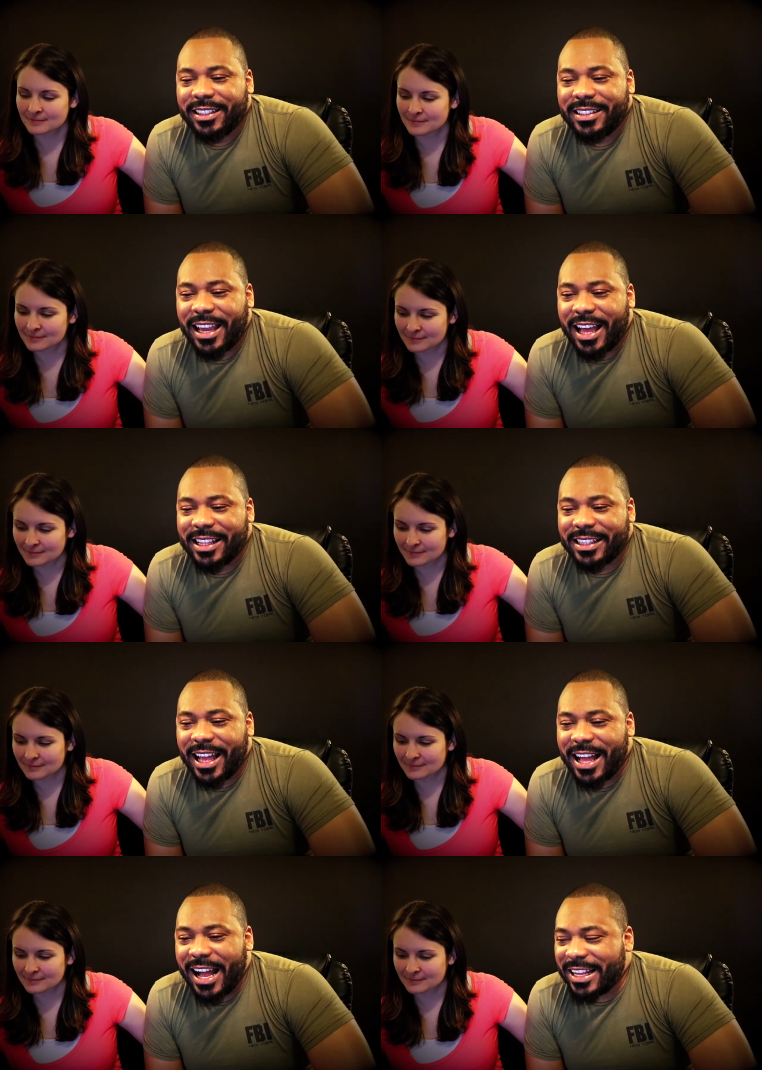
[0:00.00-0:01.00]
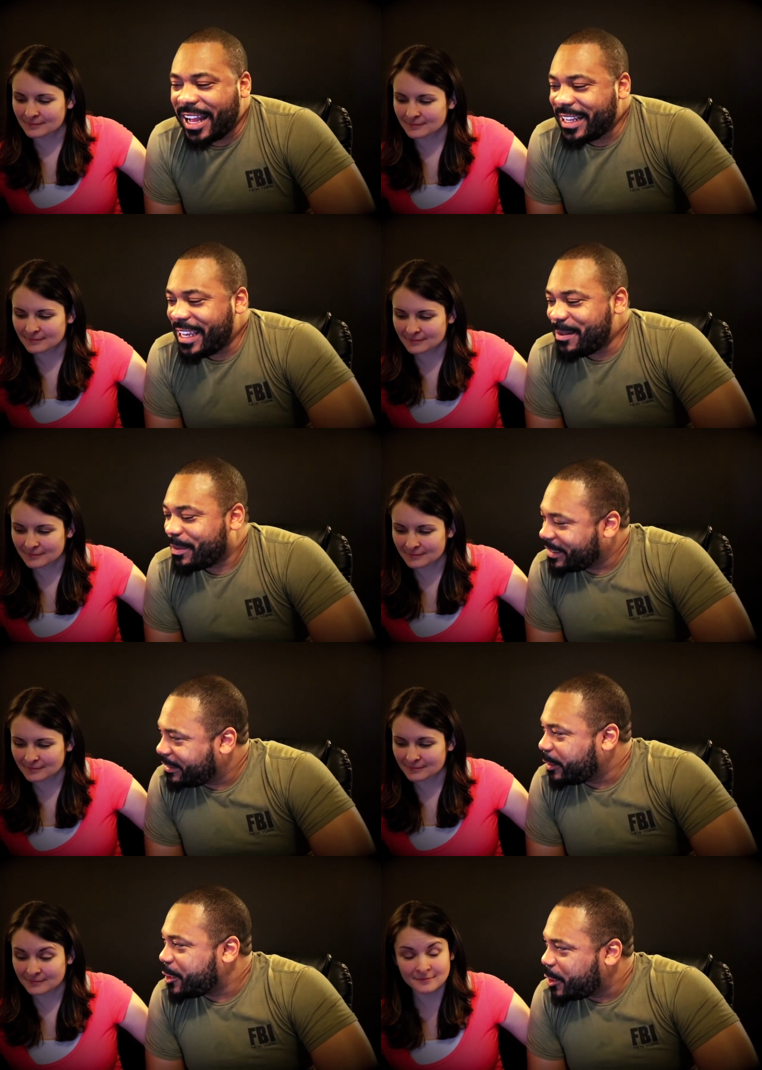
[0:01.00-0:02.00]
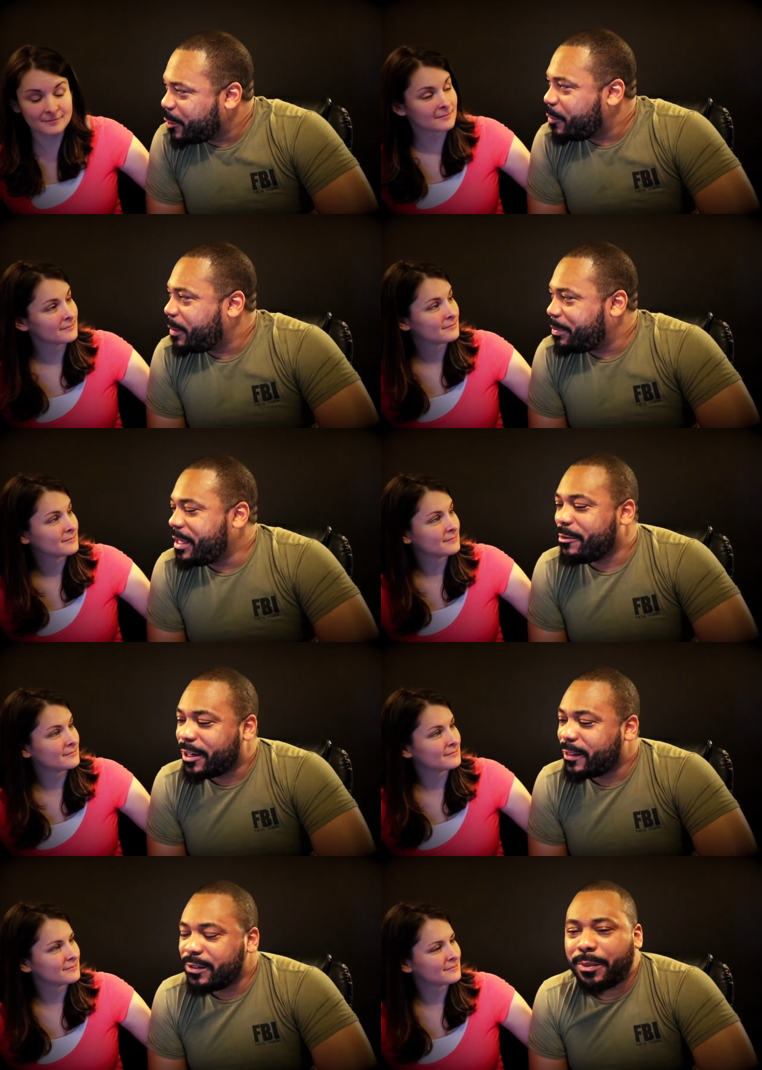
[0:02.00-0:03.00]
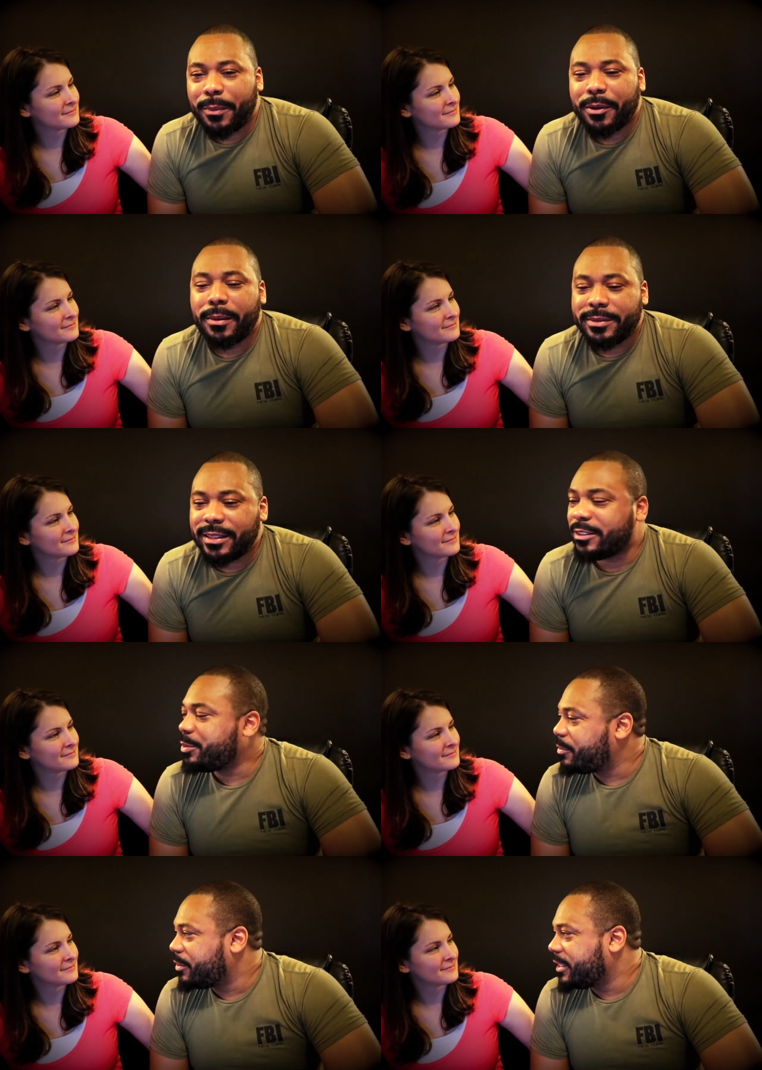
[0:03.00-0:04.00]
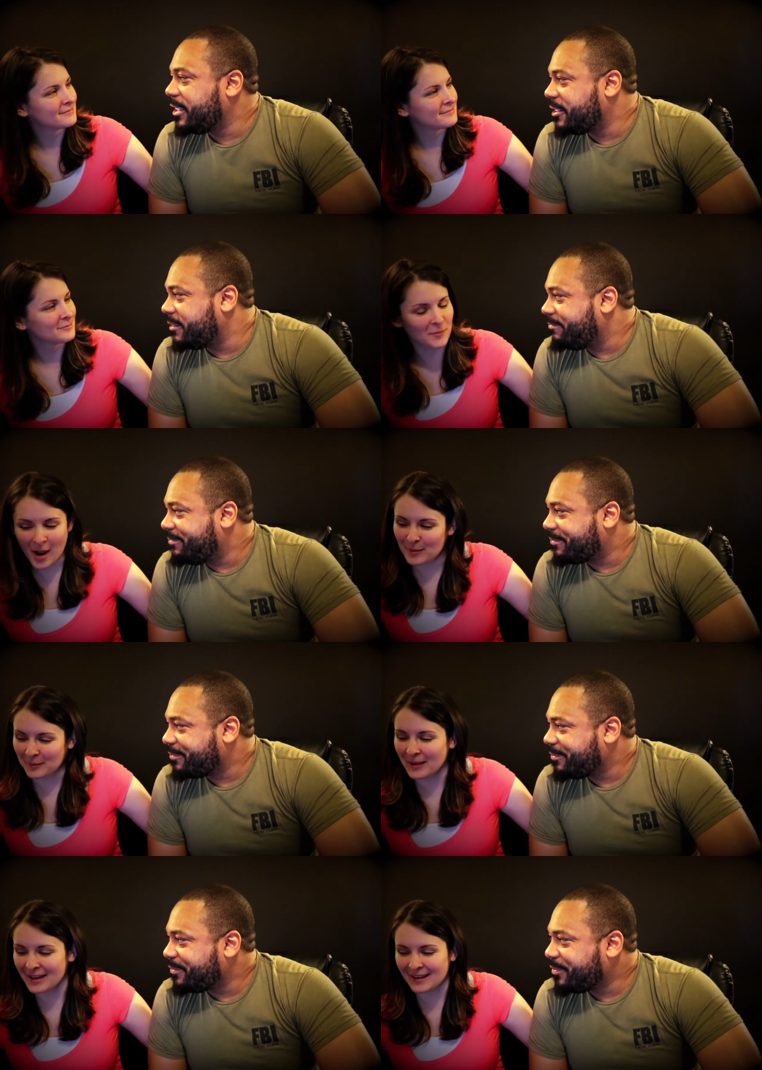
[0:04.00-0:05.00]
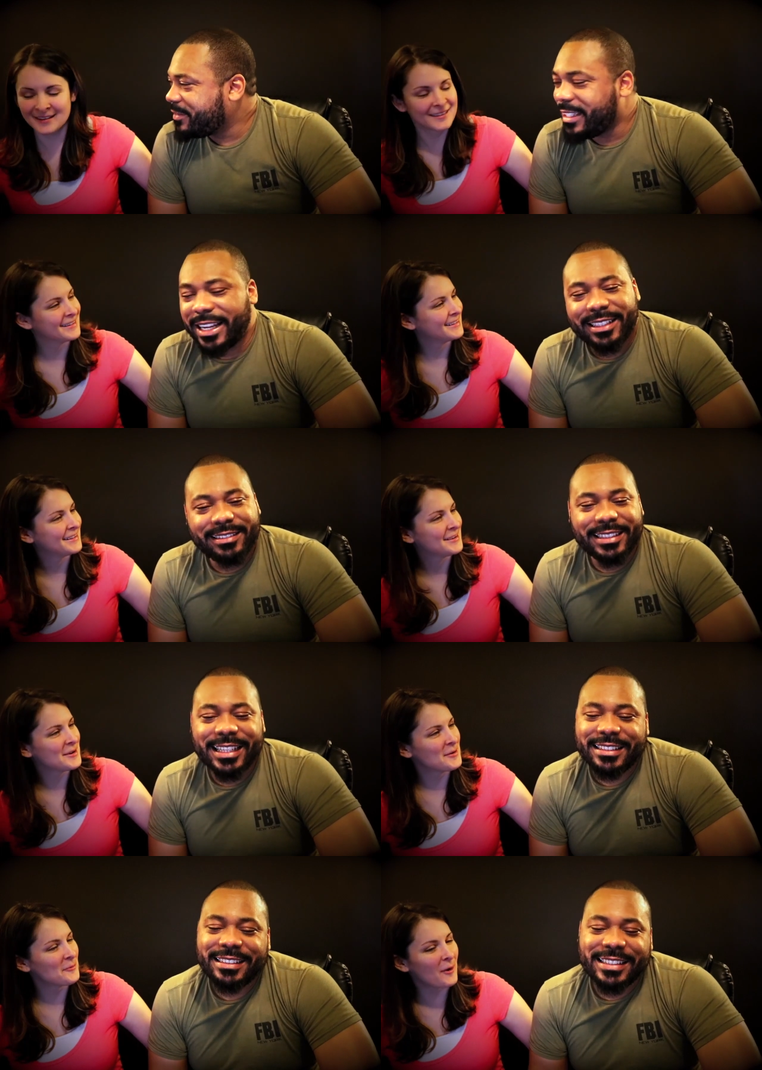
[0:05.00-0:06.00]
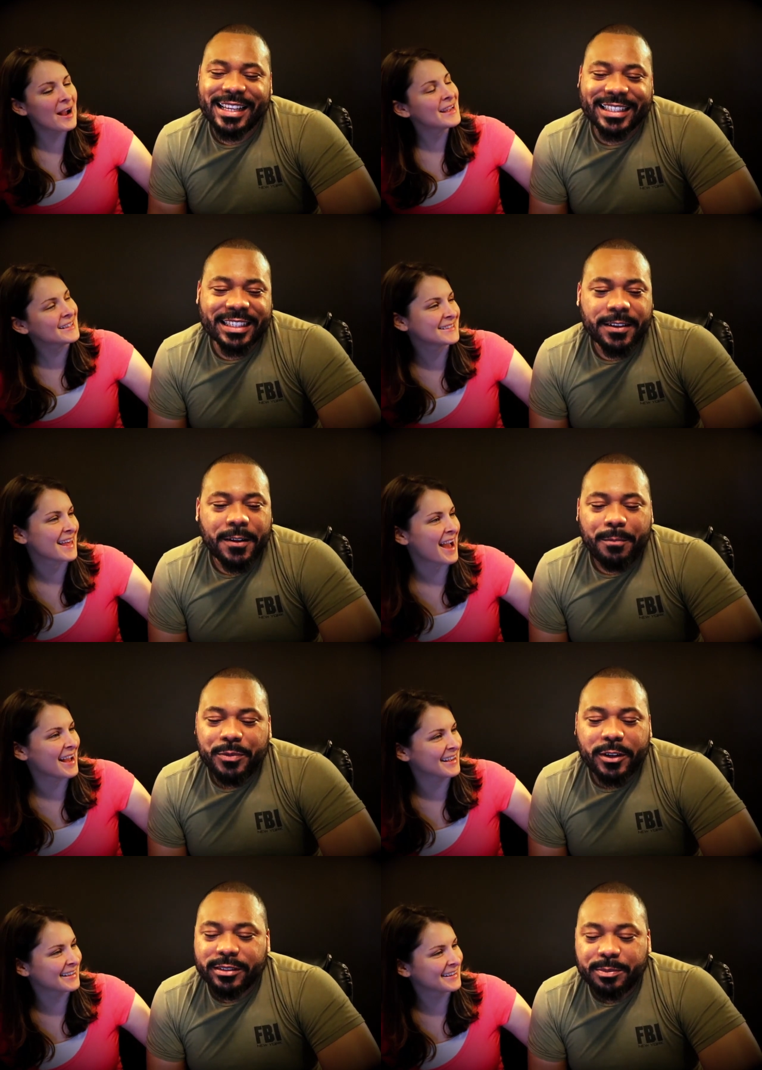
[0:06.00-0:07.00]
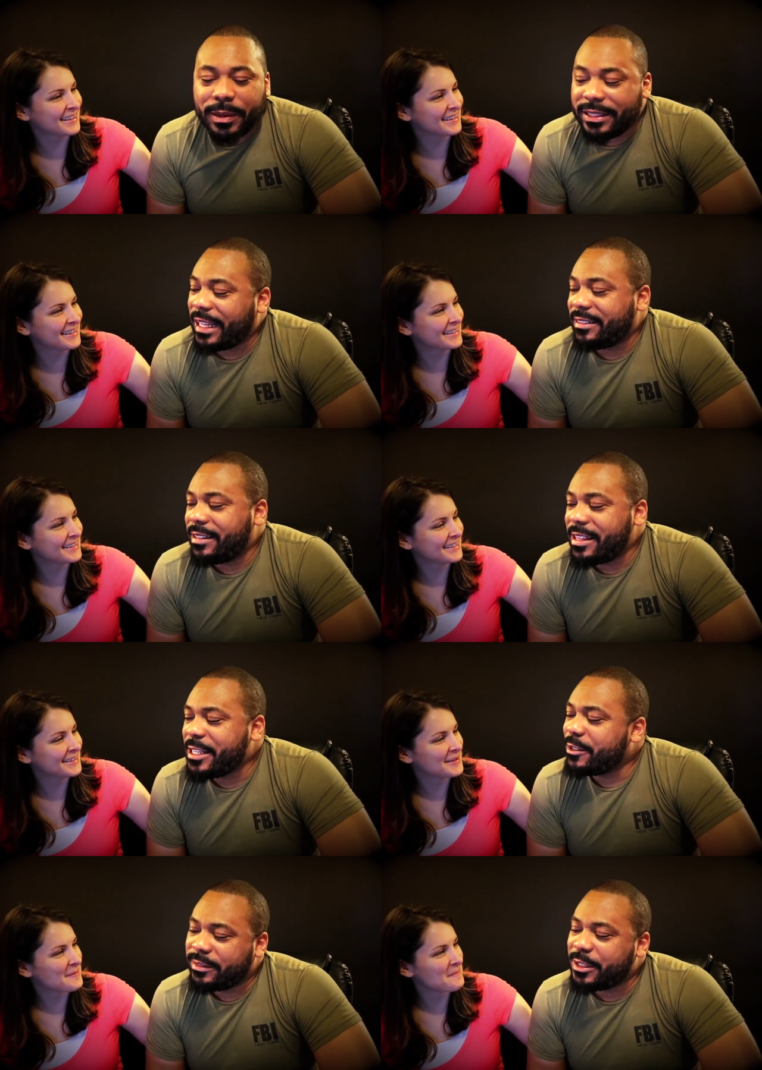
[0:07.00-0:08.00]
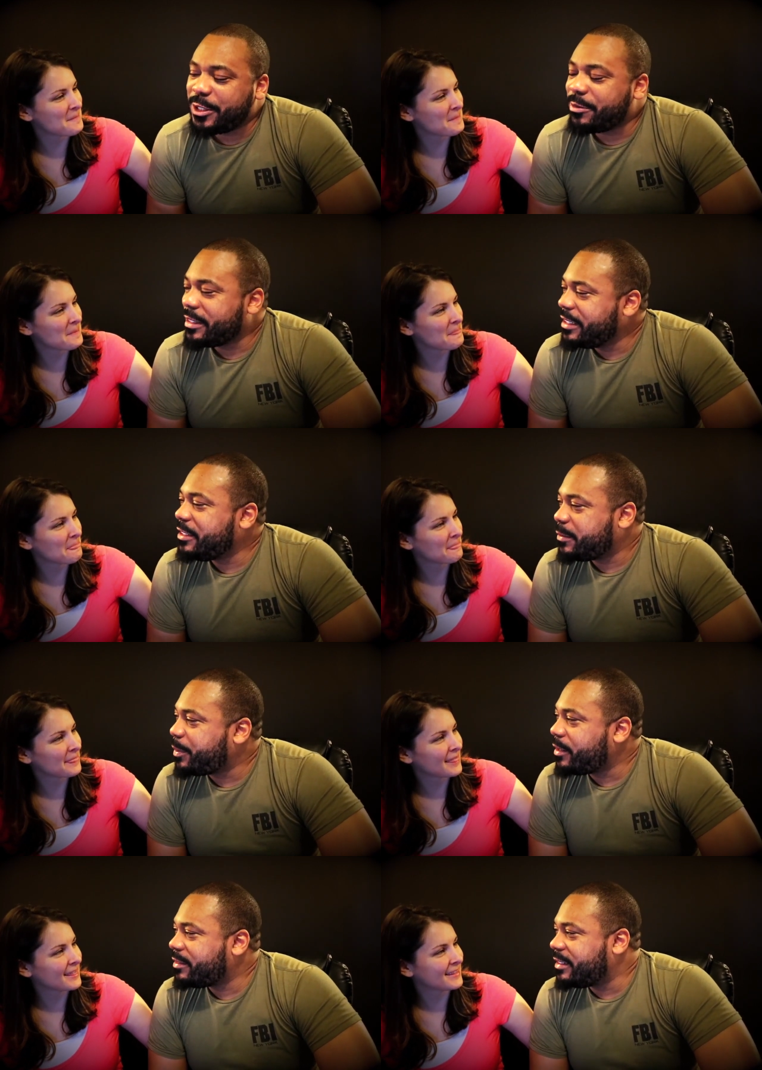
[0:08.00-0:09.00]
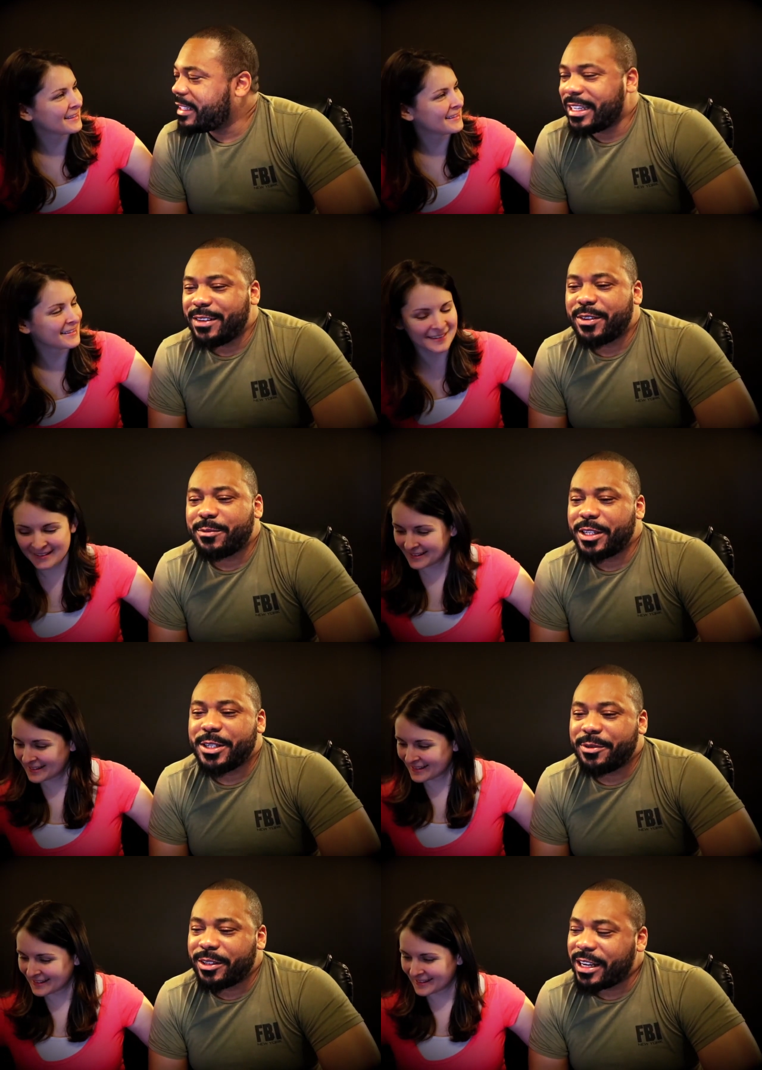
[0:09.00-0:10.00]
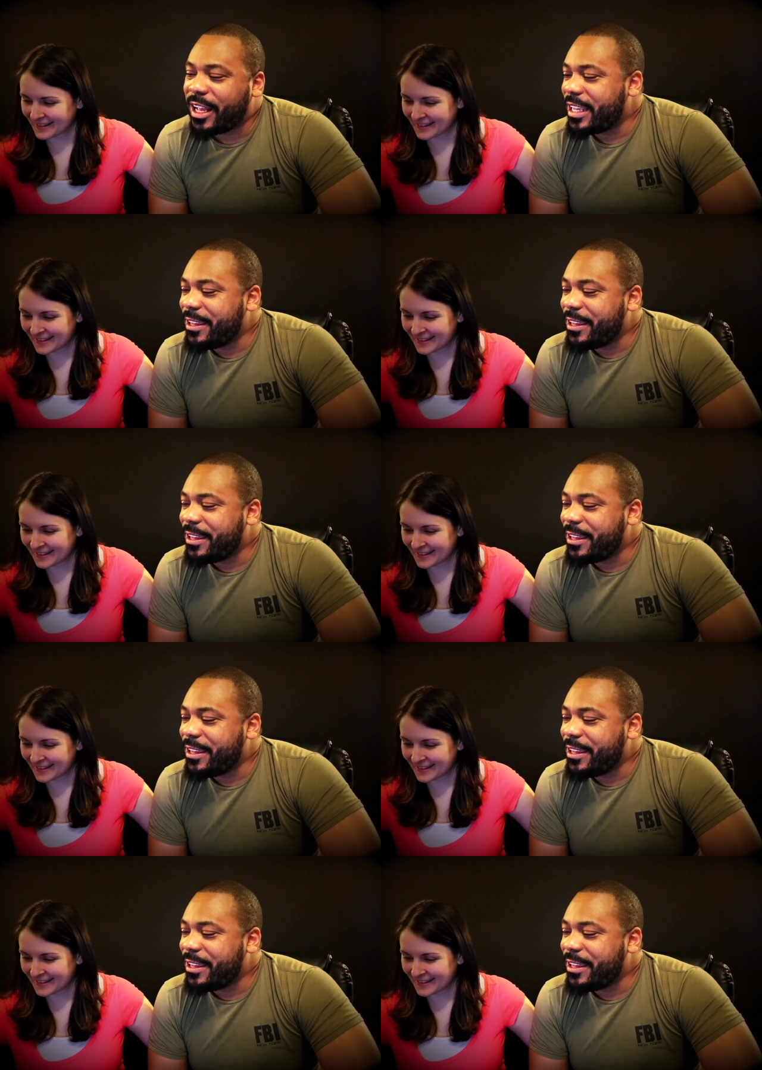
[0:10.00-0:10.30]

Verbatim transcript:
Speaker 1: Yeah, I, I can't. So you would be one of those people obsessed with religion.
Speaker 2: Probably.
Speaker 1: Yeah. See, that's the Why thing. Why is that? You're, but that's the thing. You're such a religious person that even when you were not,